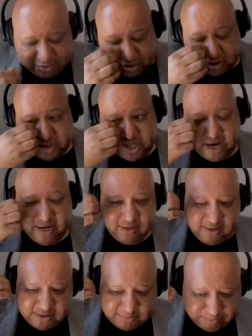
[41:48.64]
The
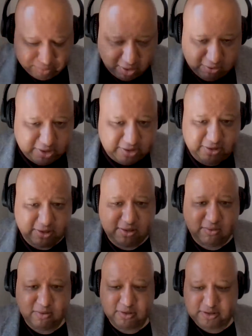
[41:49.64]
jail is broken. The
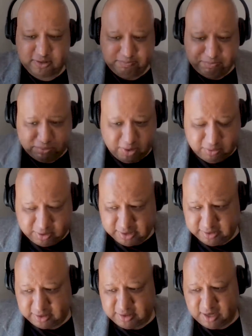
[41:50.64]
courts are
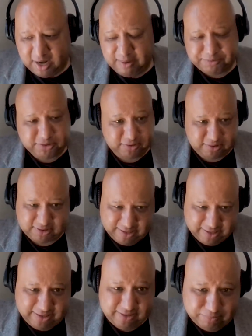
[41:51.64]
broken. The cops are
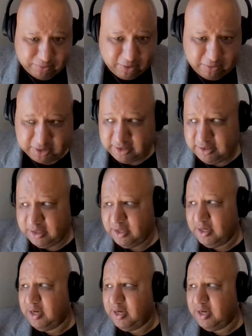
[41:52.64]
kind of broken.